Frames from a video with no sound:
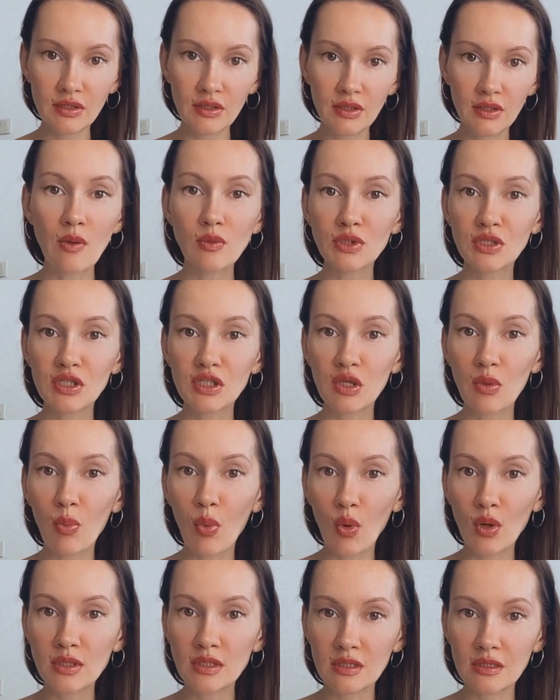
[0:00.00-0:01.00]
I was
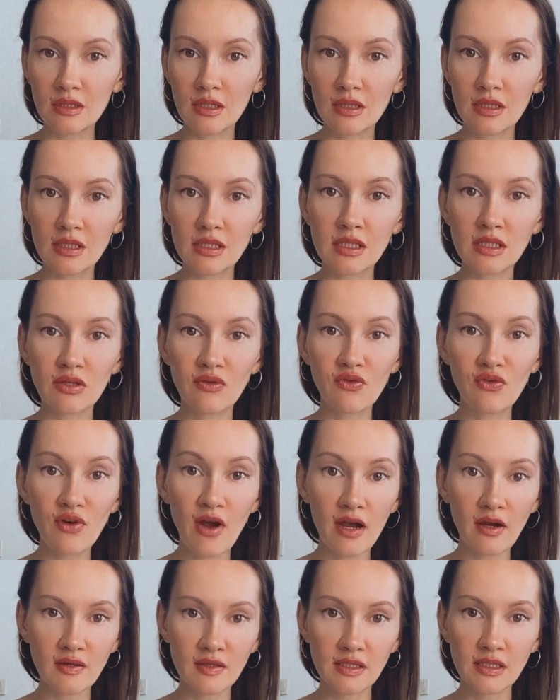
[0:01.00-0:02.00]
disappointed that this is a
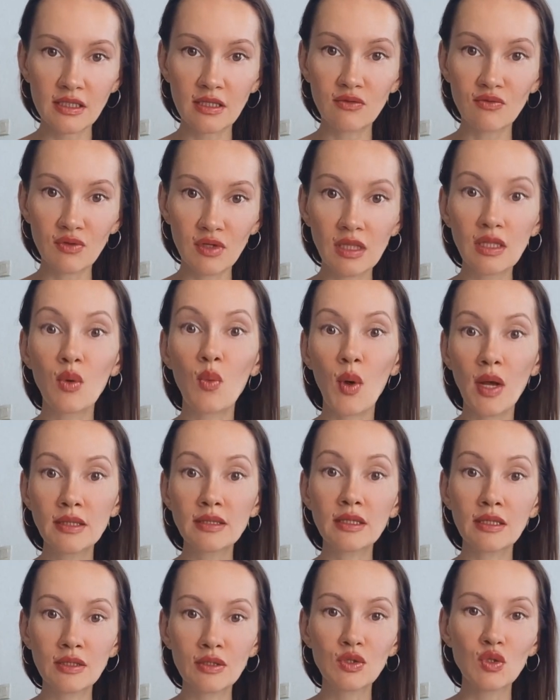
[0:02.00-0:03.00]
fragrance that really
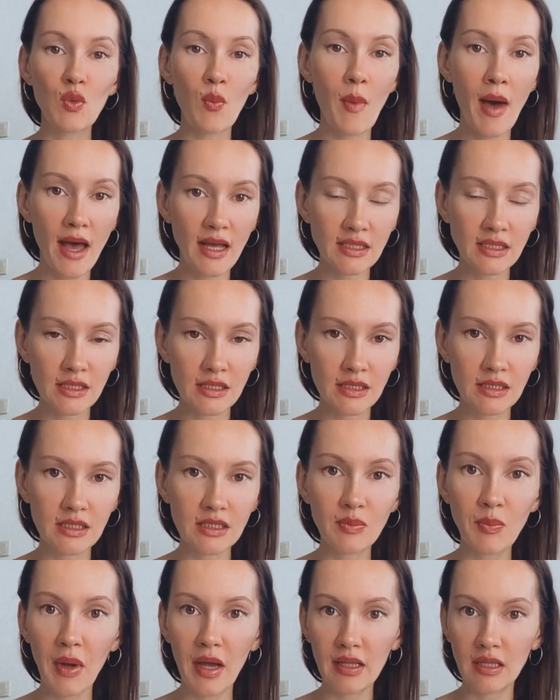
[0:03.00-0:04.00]
went into masses
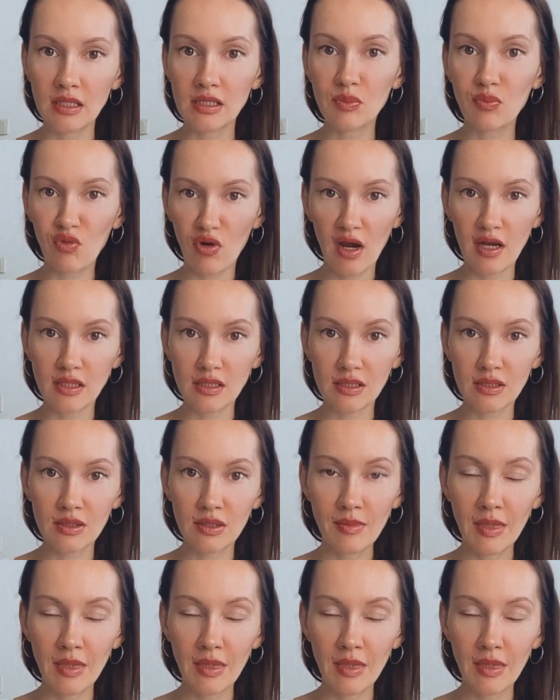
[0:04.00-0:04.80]
despite its price.